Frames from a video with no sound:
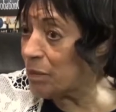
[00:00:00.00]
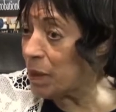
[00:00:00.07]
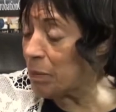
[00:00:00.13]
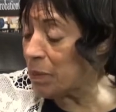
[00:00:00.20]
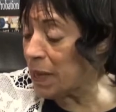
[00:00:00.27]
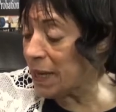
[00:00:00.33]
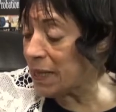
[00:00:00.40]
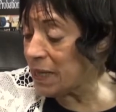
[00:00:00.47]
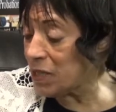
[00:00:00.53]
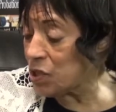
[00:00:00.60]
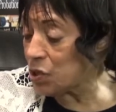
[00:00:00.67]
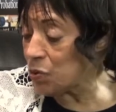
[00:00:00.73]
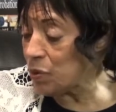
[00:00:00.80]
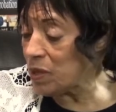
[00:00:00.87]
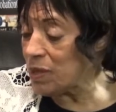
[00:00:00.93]
Black
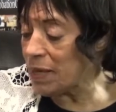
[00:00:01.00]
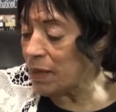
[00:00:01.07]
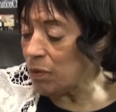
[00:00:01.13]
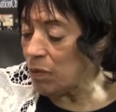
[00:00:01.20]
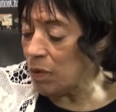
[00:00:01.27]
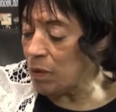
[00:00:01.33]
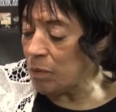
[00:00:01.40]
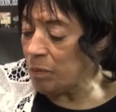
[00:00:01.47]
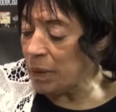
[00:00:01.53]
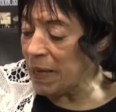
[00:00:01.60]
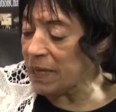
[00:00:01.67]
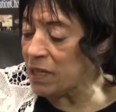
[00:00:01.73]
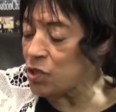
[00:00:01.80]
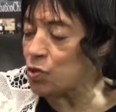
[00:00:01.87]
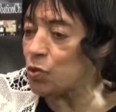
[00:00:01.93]
history, that Black
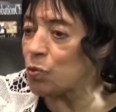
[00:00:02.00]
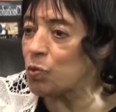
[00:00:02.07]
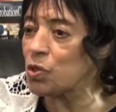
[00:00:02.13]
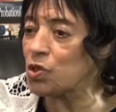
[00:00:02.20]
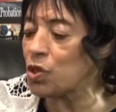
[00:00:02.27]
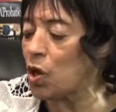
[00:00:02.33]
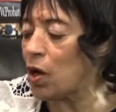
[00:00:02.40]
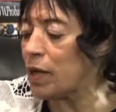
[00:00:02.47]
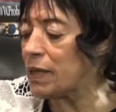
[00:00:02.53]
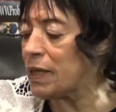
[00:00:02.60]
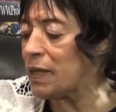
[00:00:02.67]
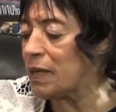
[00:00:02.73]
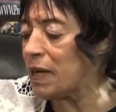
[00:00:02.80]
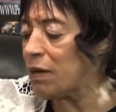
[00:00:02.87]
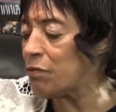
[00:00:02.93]
history was taught
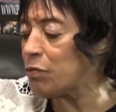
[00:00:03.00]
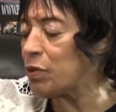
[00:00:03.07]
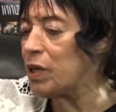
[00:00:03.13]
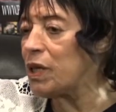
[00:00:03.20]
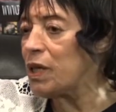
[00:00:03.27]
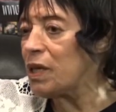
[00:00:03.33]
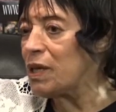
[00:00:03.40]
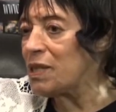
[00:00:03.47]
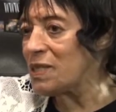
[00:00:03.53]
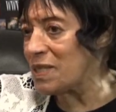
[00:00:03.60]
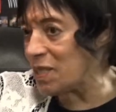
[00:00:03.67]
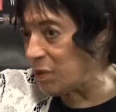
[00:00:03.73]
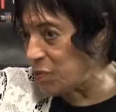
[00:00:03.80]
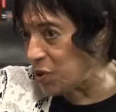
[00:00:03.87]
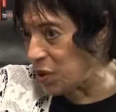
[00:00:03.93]
in every
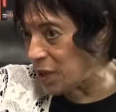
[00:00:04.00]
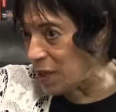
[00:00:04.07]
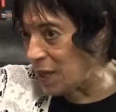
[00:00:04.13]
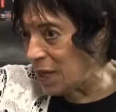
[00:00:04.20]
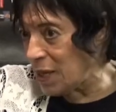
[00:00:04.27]
subject.